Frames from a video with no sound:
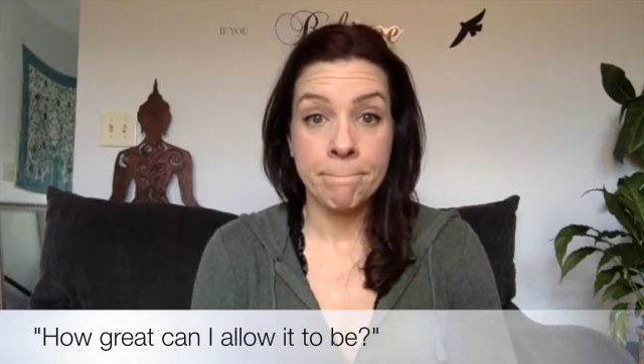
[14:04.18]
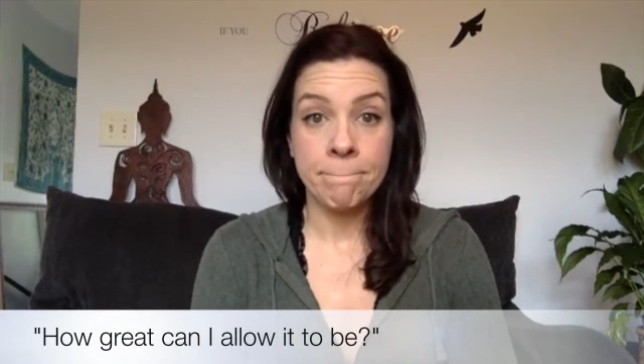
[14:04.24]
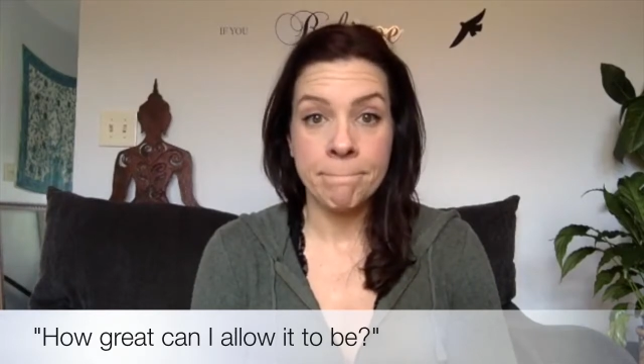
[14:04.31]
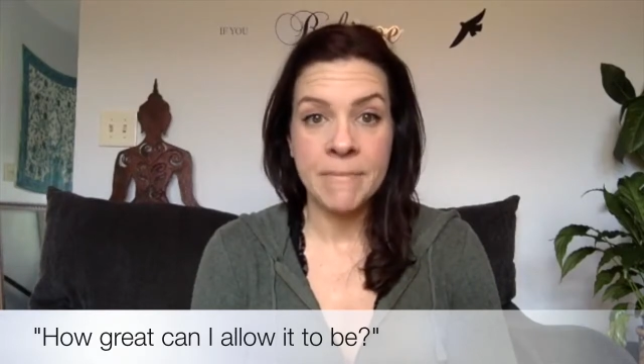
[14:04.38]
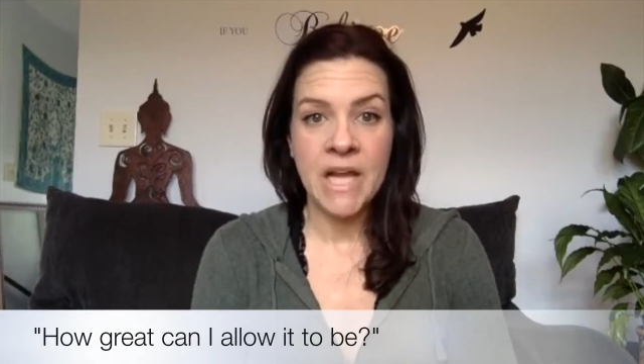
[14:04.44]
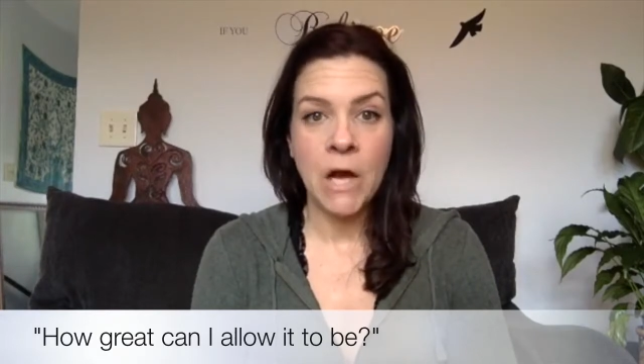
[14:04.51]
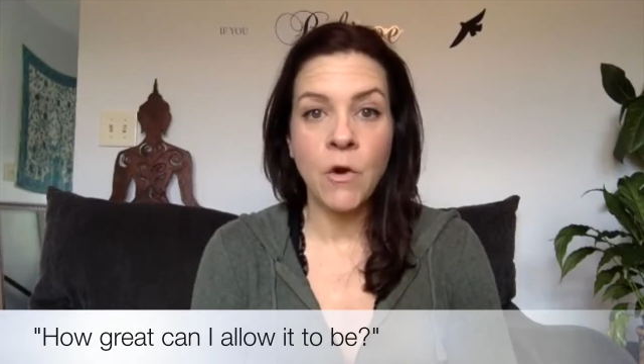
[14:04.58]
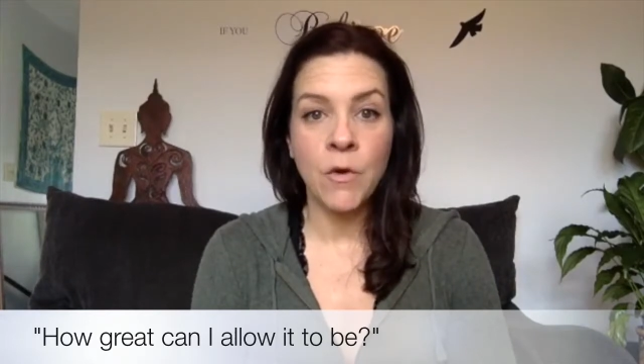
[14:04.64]

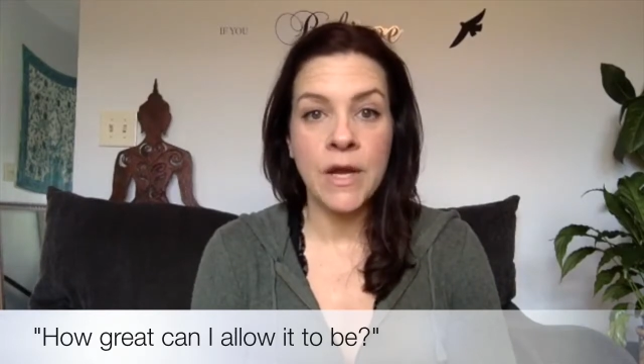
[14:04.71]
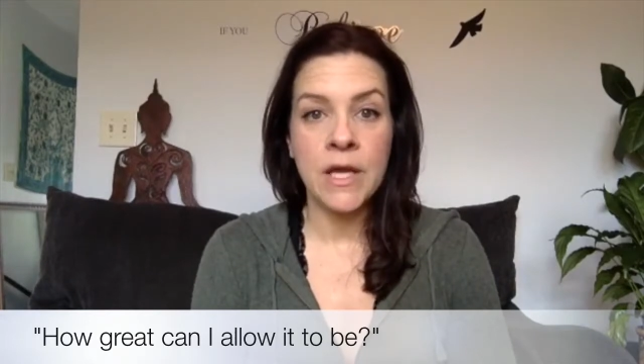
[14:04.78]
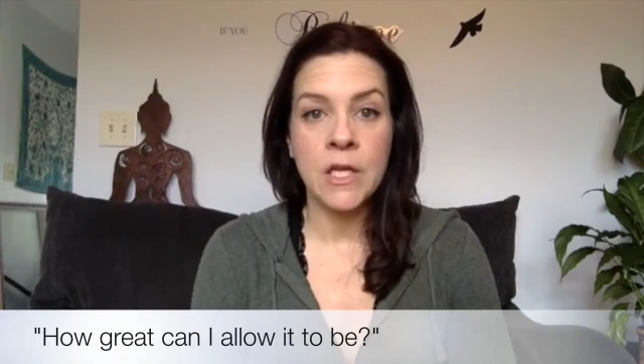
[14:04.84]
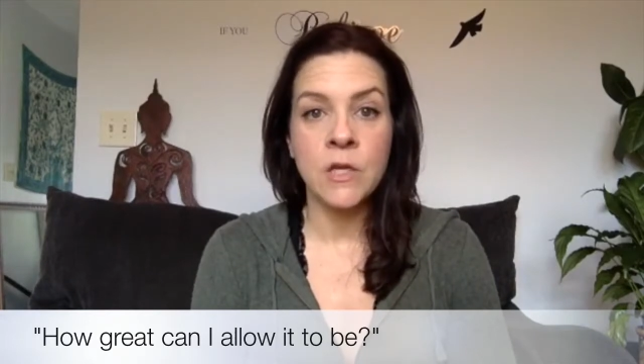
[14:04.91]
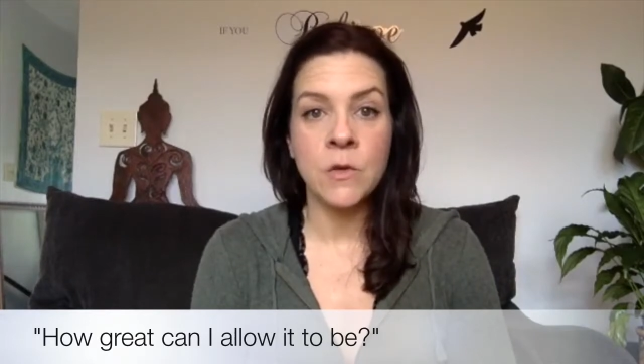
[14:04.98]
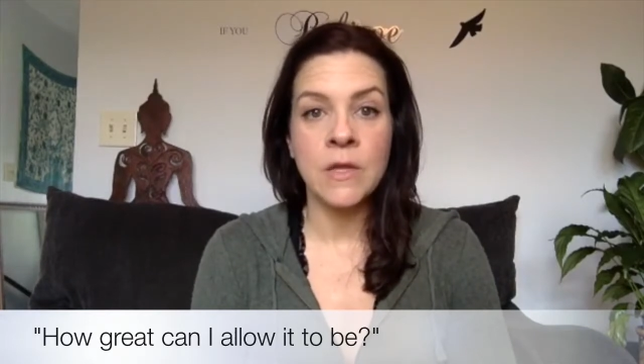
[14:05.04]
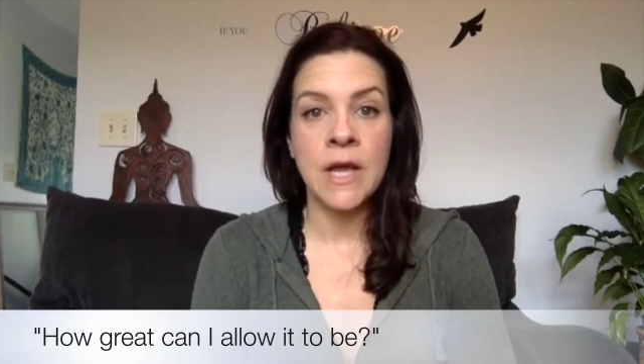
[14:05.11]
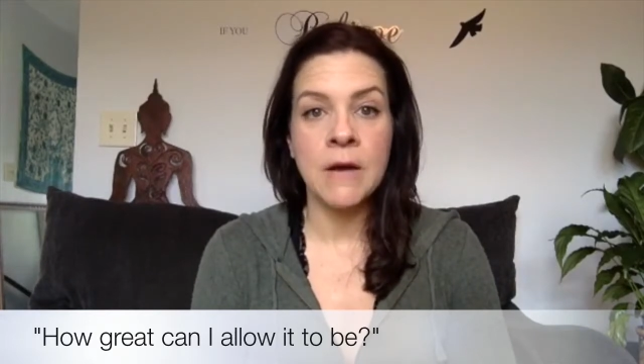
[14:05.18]
How great can you
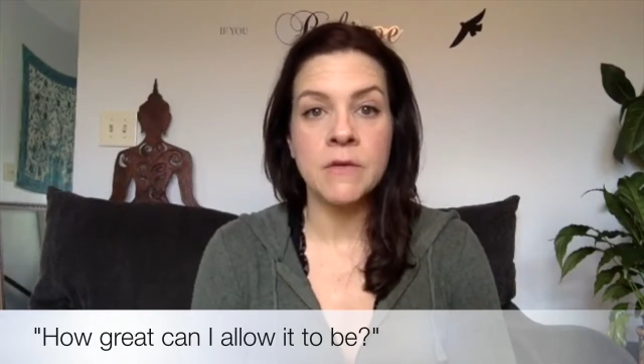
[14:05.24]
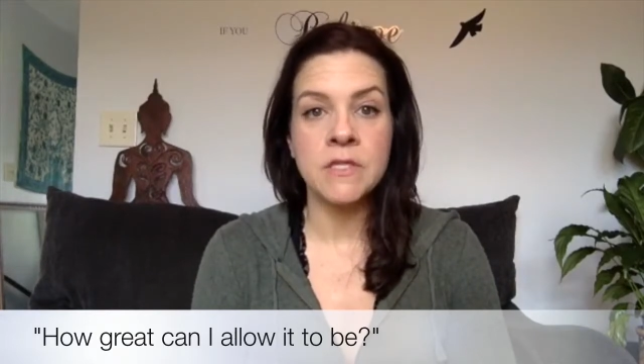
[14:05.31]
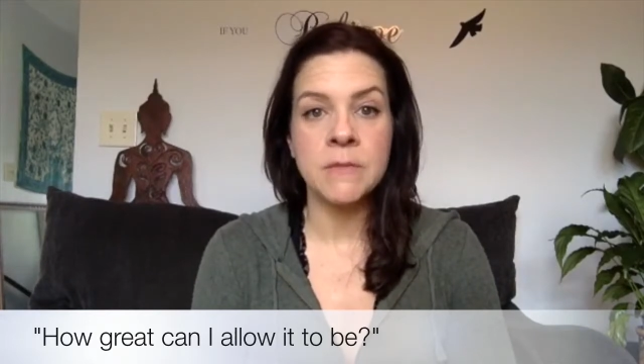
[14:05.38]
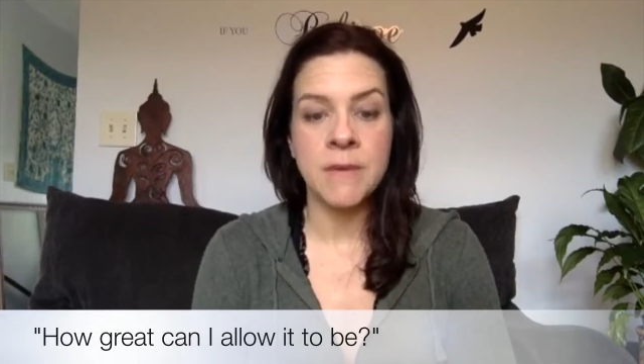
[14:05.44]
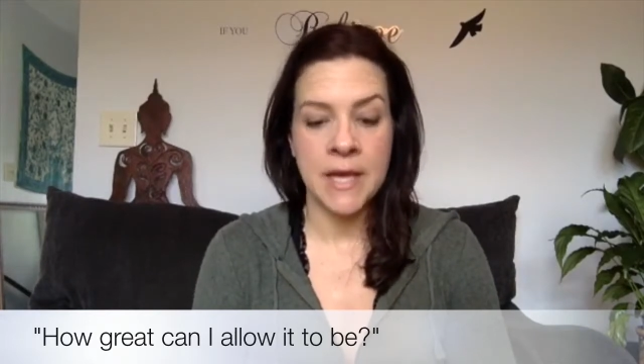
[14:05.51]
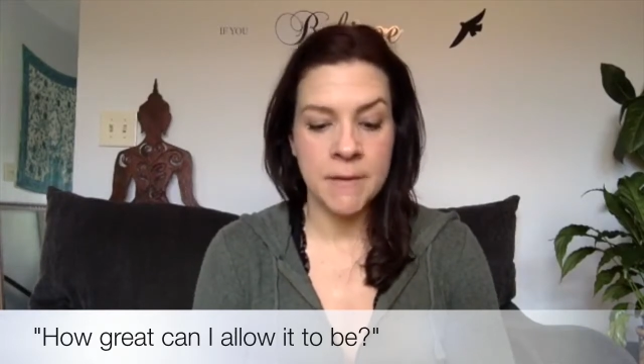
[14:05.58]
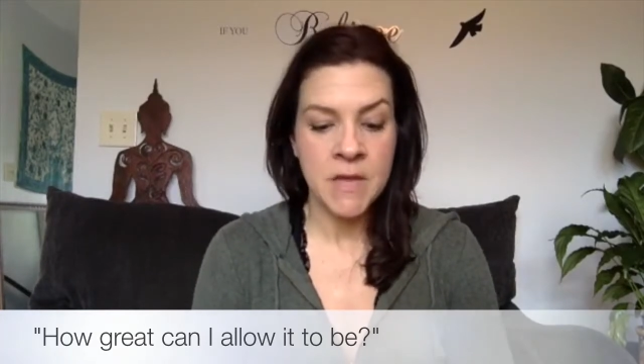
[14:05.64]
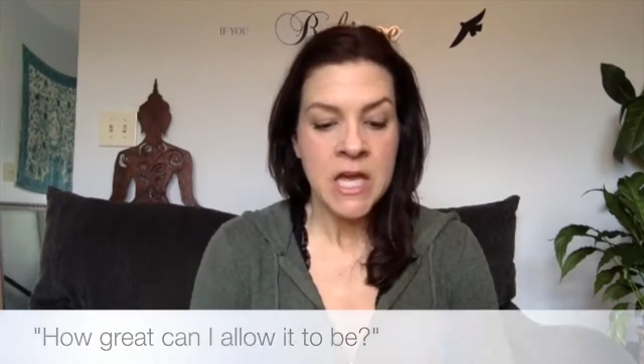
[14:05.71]
allow it to
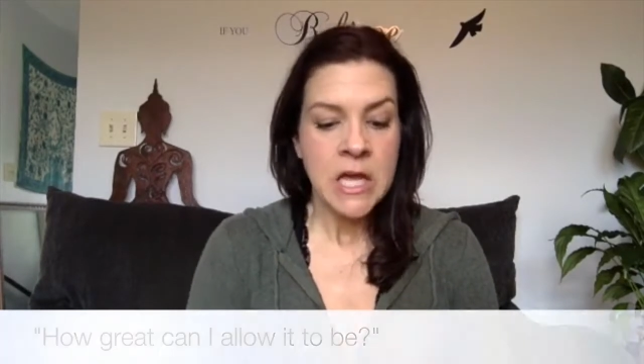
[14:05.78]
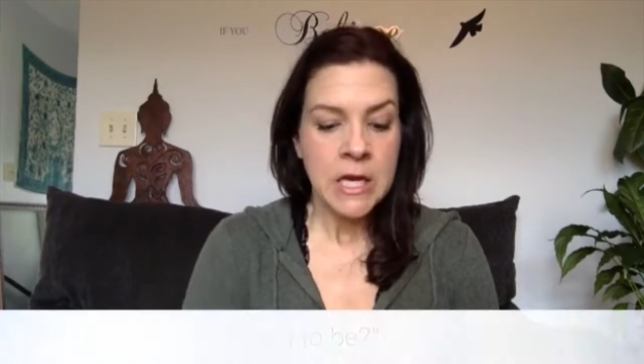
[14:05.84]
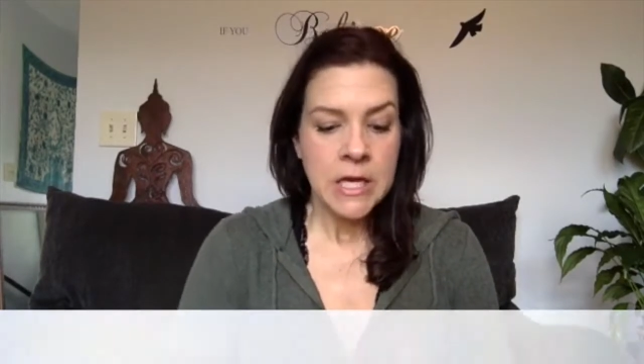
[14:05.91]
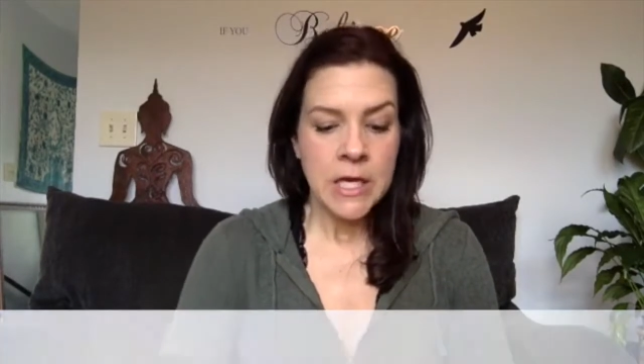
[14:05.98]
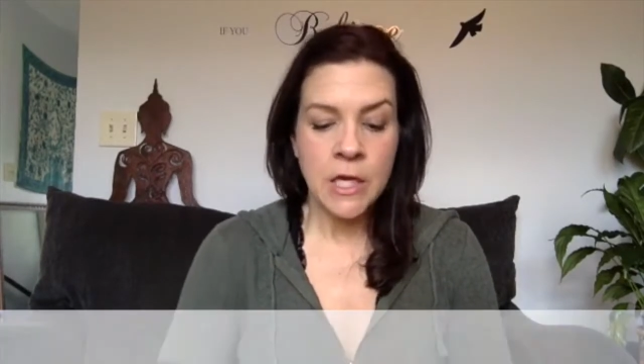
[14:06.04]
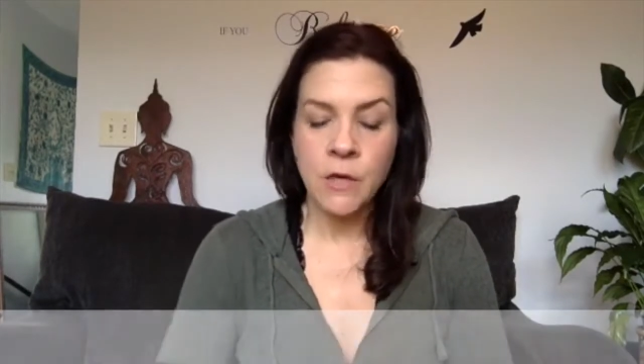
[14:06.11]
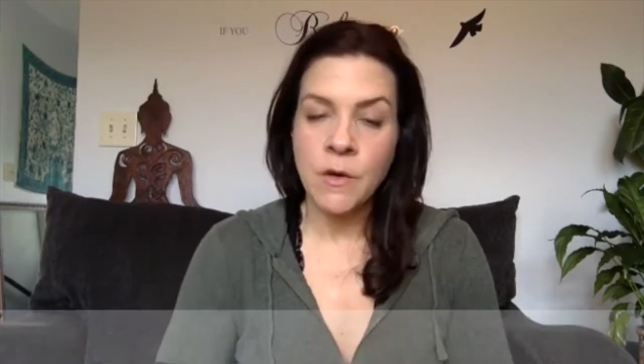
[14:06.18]
be? You know,